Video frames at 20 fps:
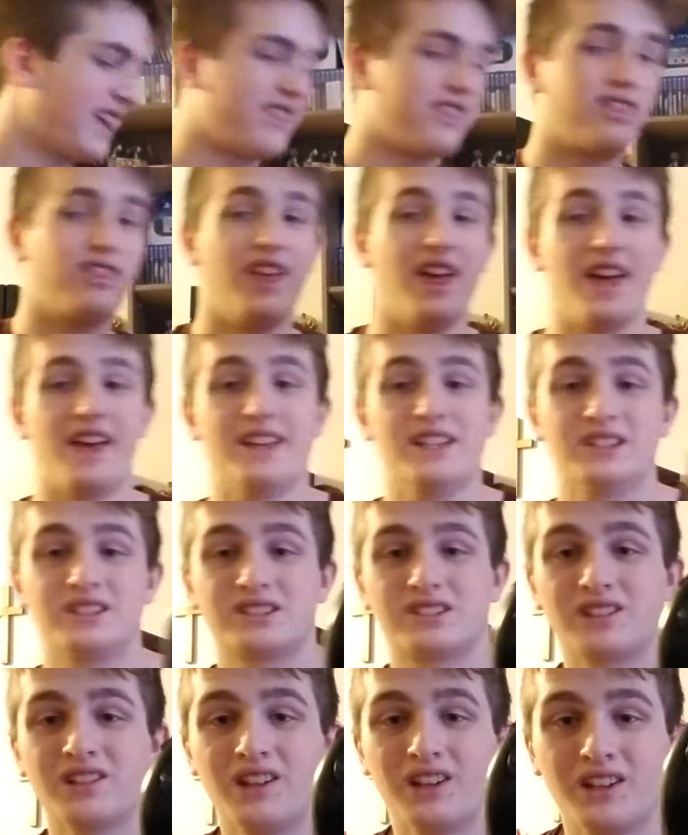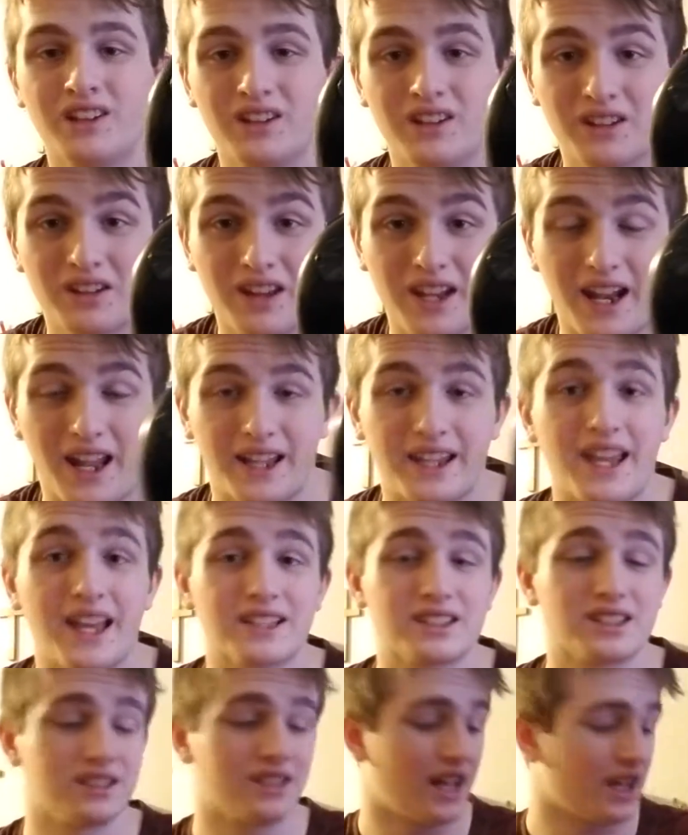this, then I
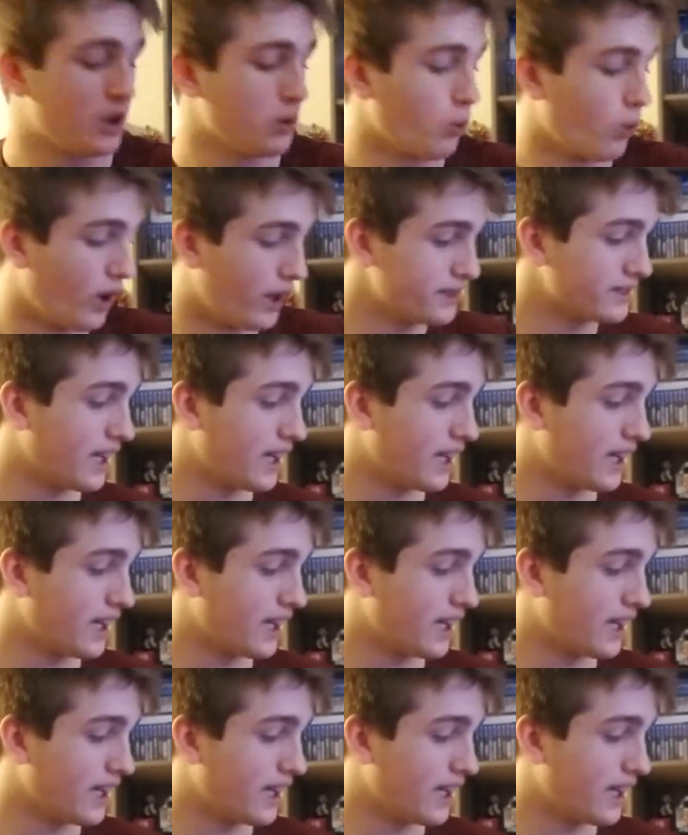guess it's not the one.